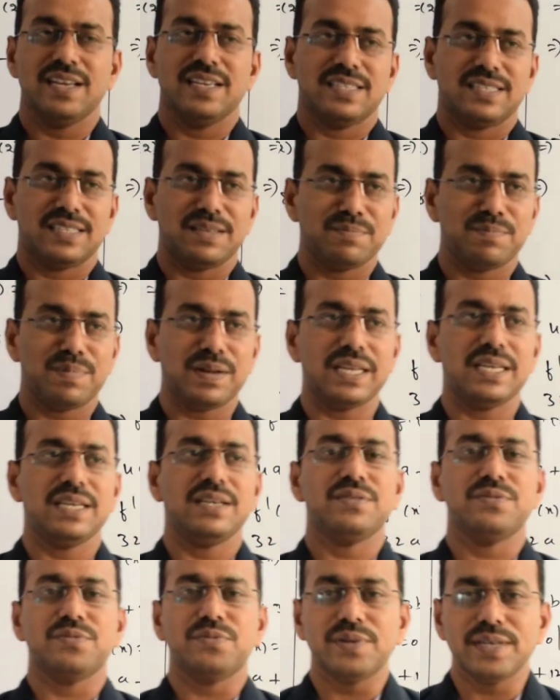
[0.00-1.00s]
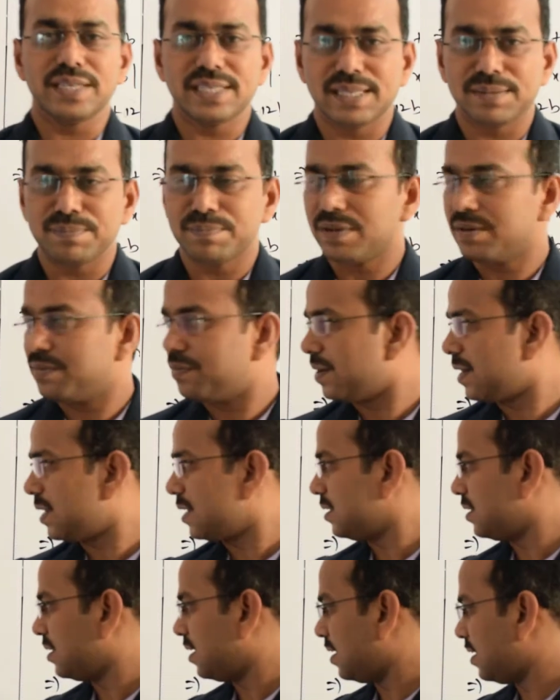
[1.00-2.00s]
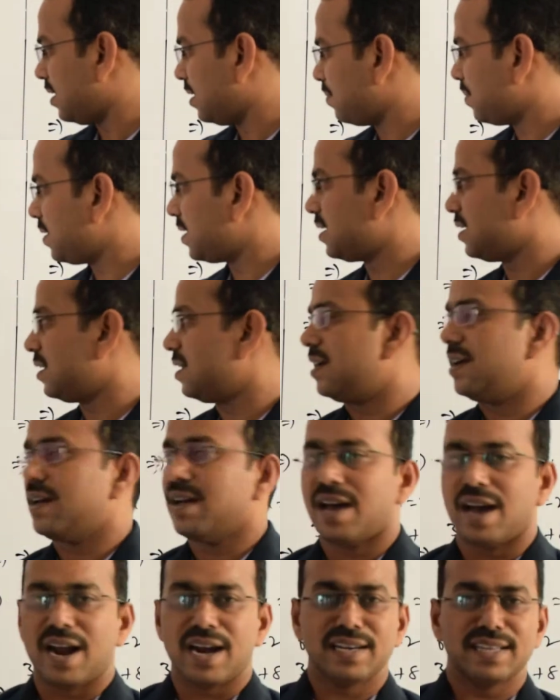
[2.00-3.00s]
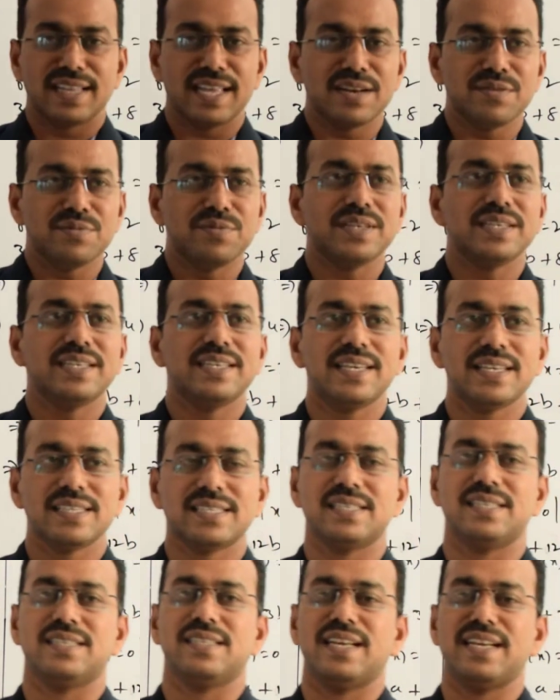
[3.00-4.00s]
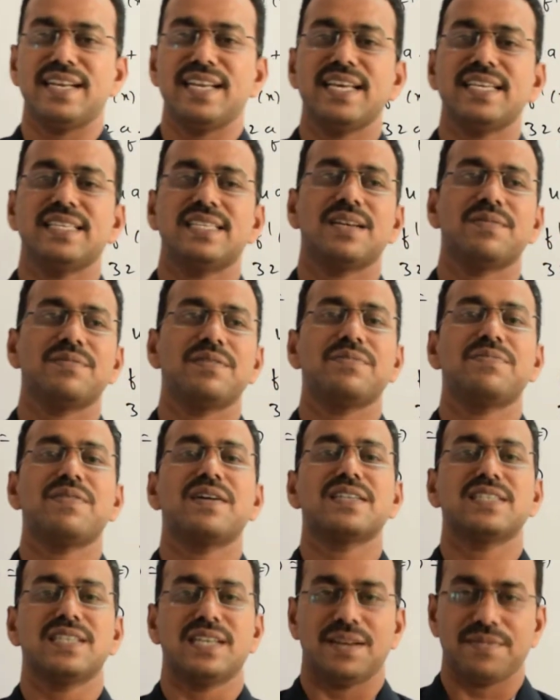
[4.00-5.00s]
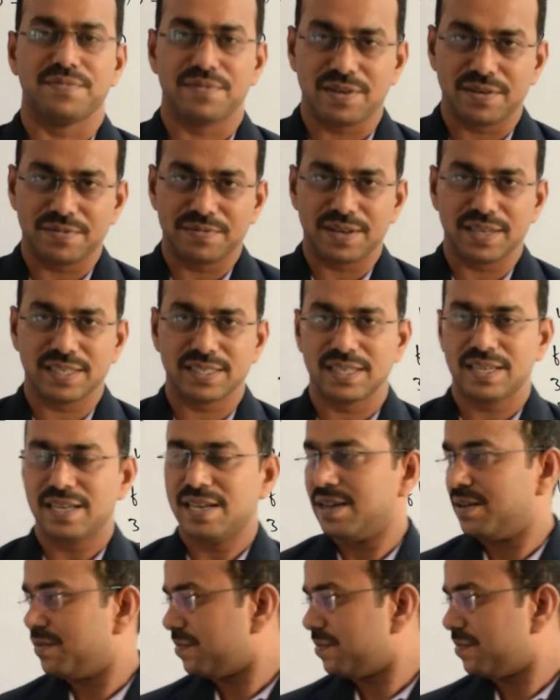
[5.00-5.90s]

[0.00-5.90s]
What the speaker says: Simply we simplified the limit and then we guessed the nature of the function f of x.